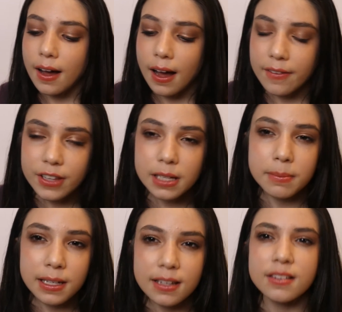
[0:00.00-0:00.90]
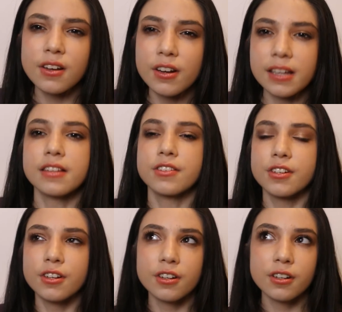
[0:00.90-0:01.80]
I feel like minis are
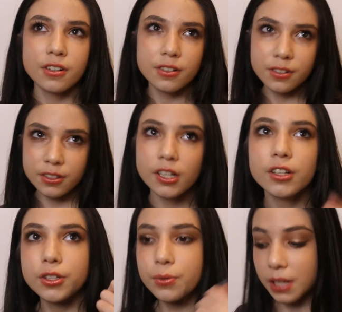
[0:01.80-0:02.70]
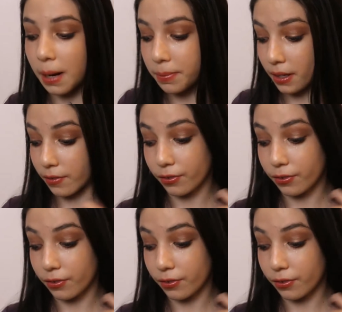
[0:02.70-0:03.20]
easier to use up than